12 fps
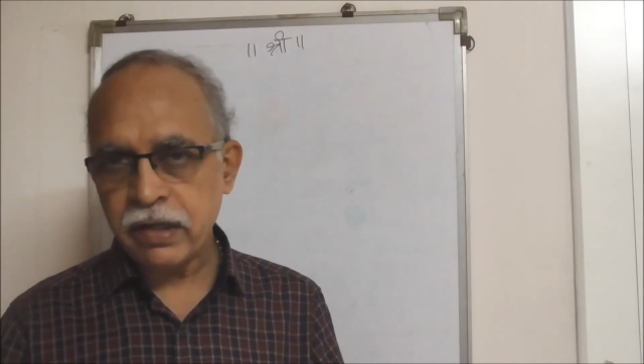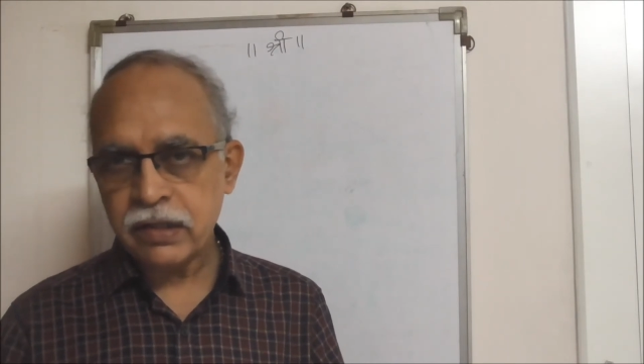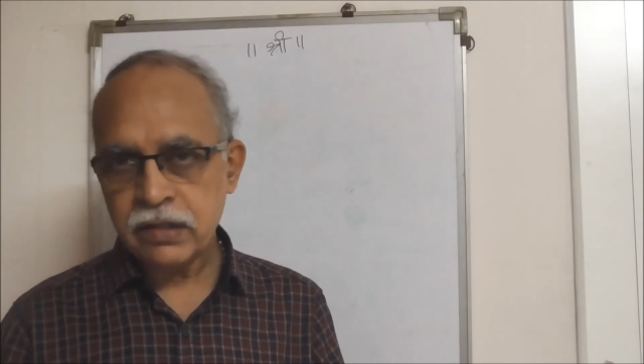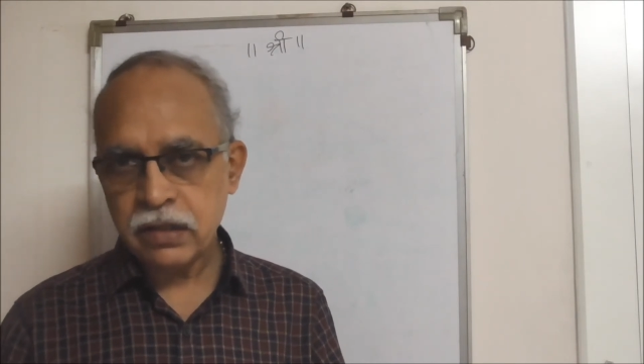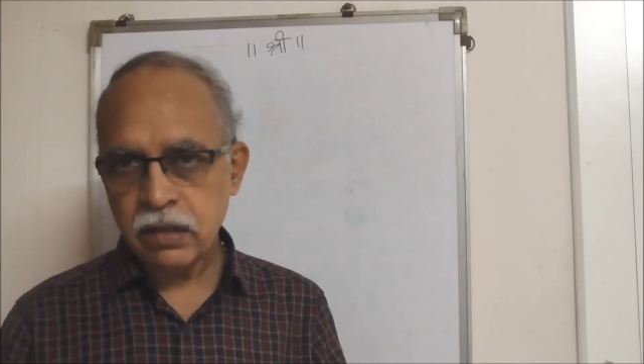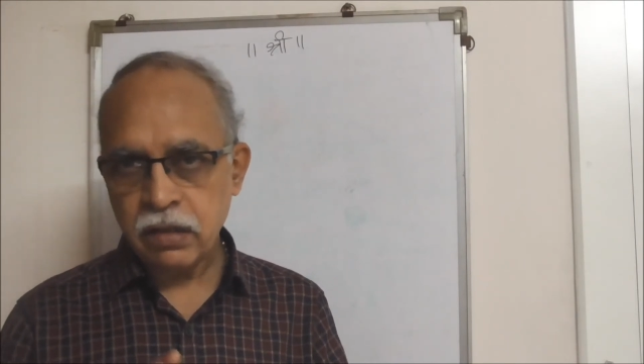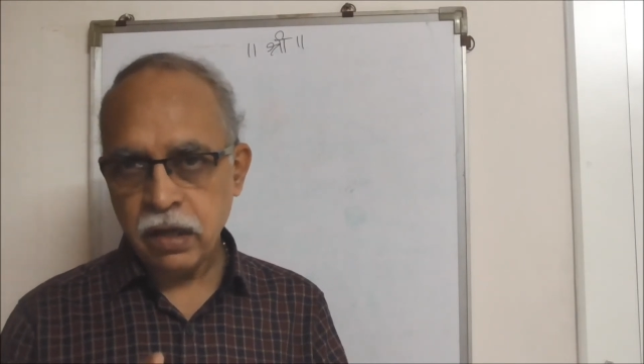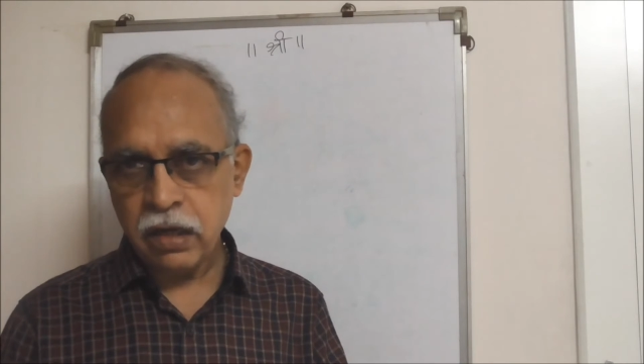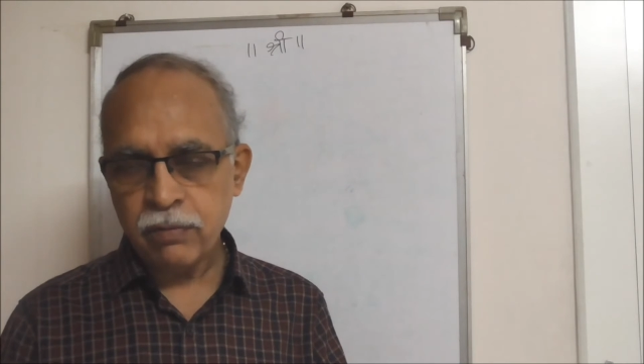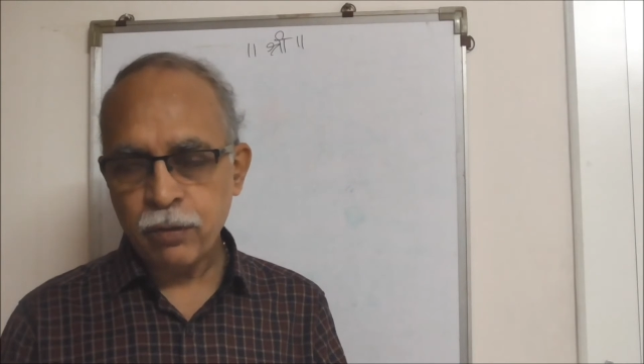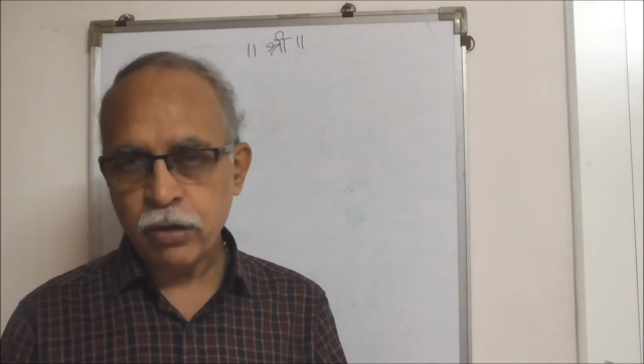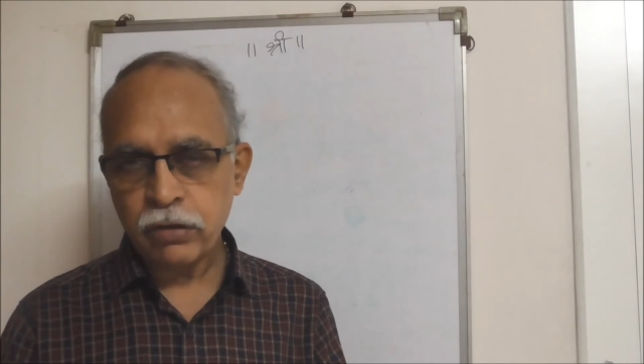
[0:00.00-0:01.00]
as the
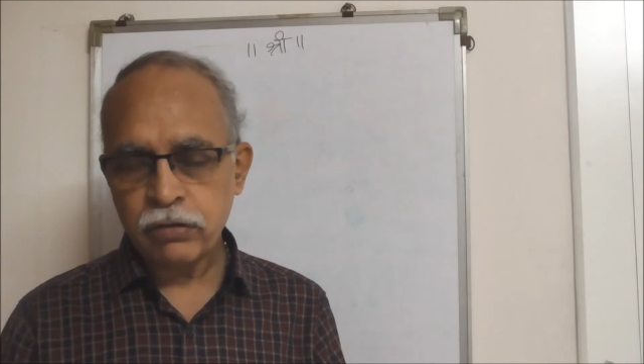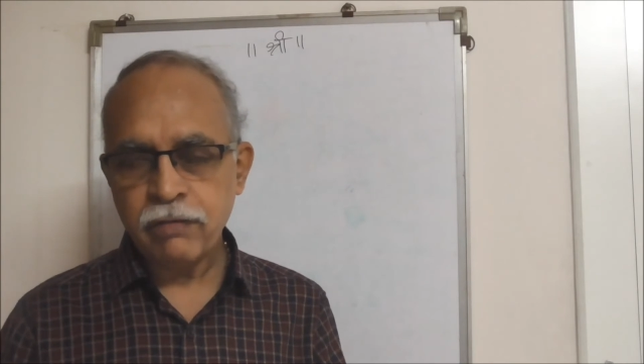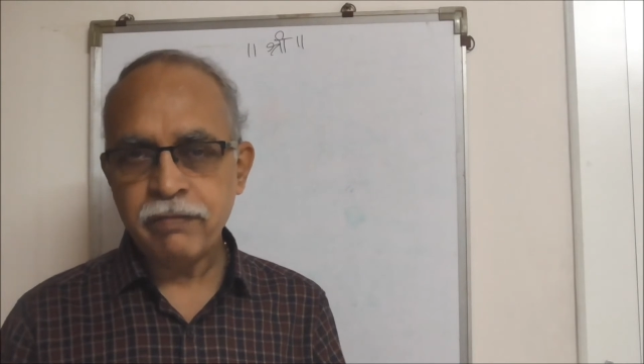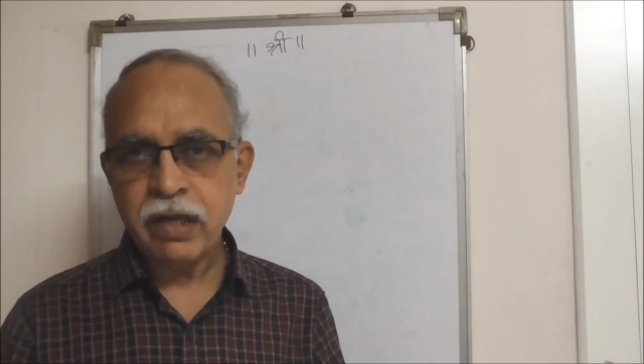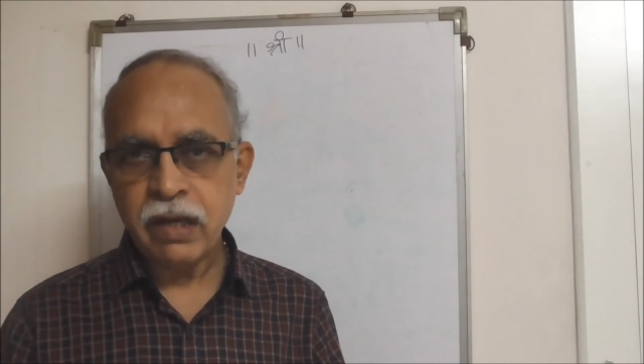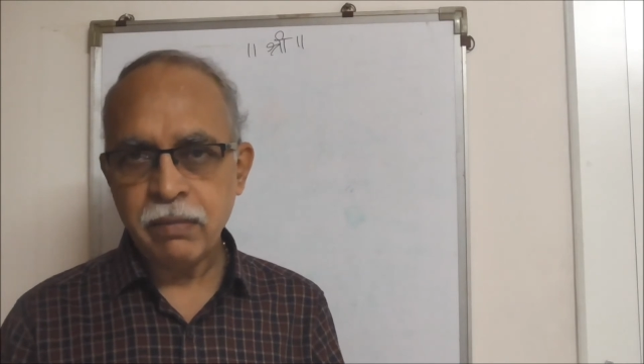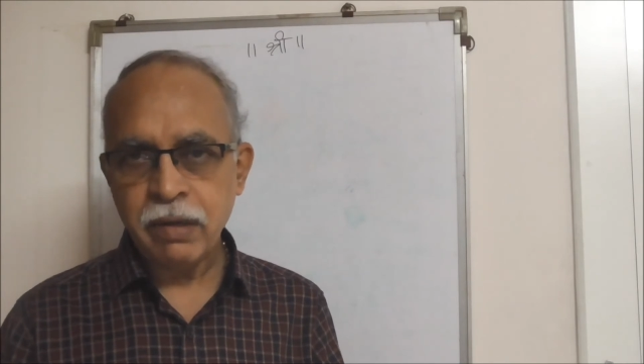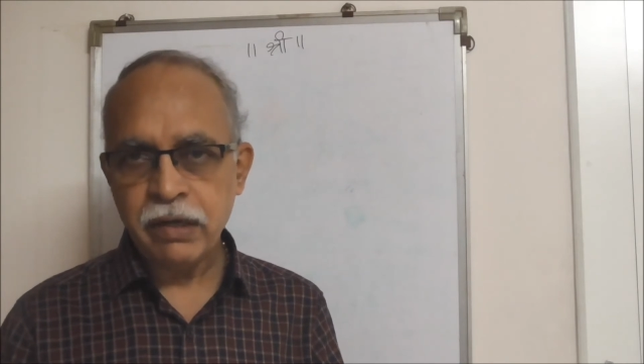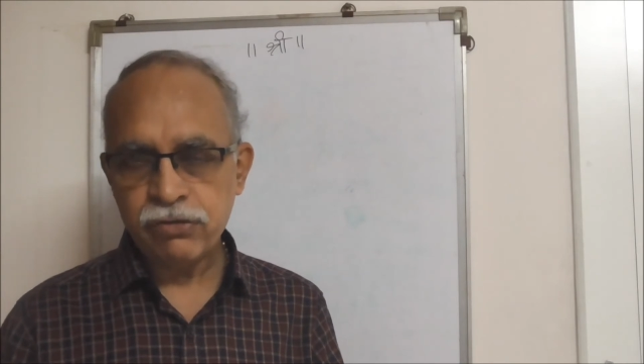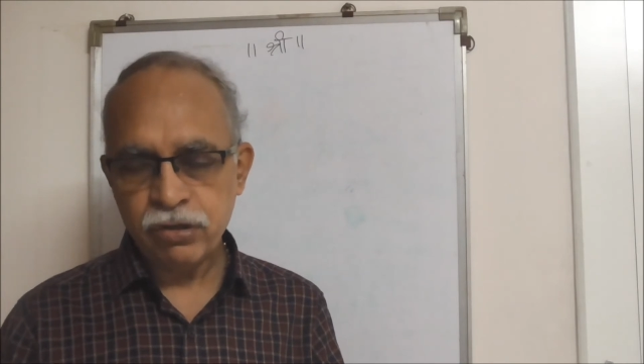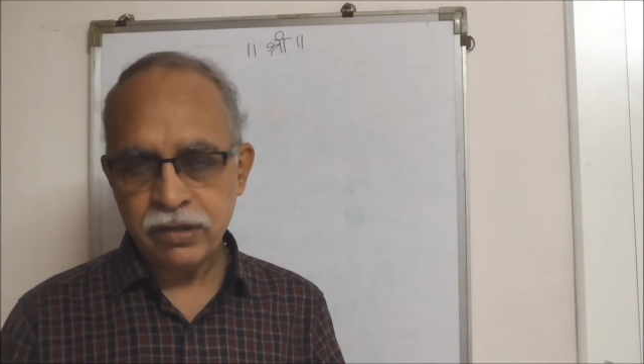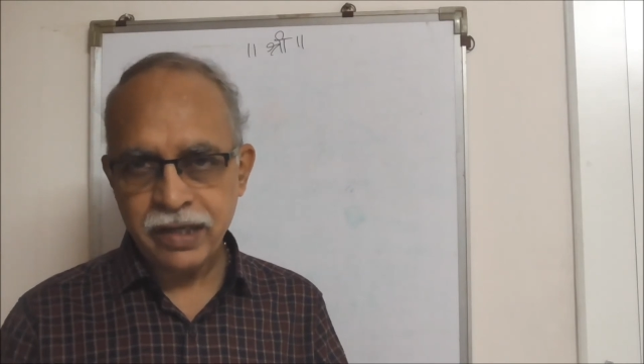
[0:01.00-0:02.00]
end product of deamination.